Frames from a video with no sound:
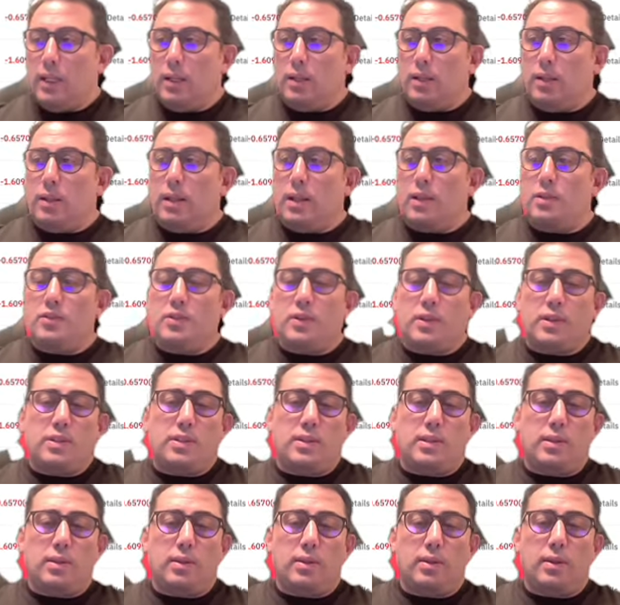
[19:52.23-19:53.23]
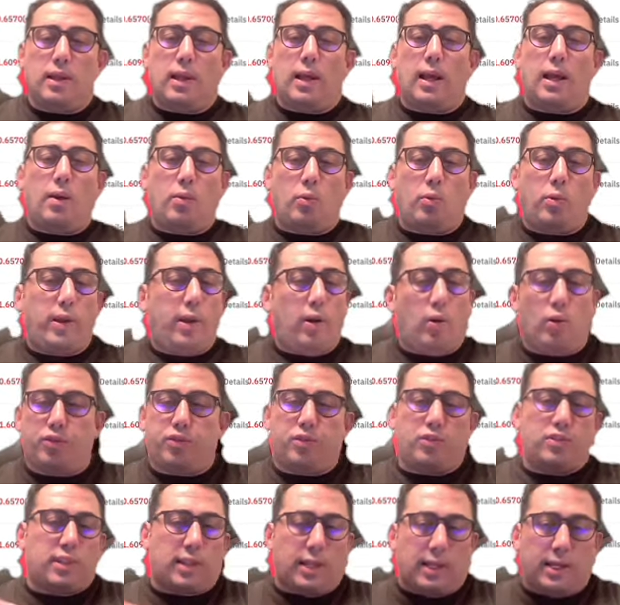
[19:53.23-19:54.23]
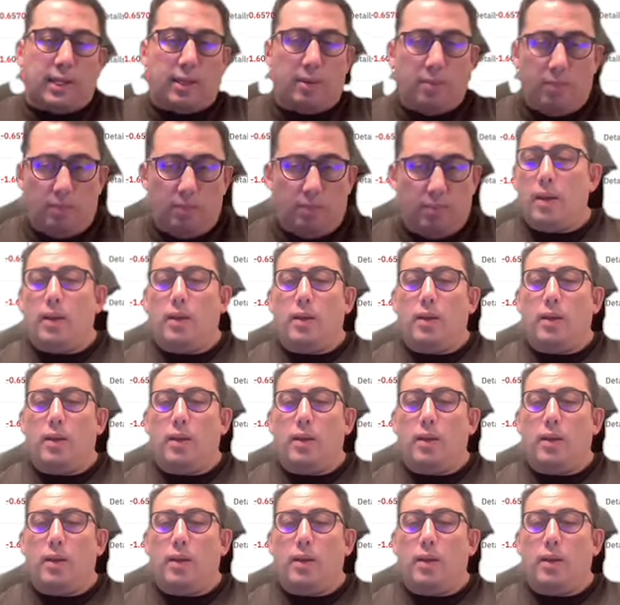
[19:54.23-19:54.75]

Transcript: That's the reason we also stuck him.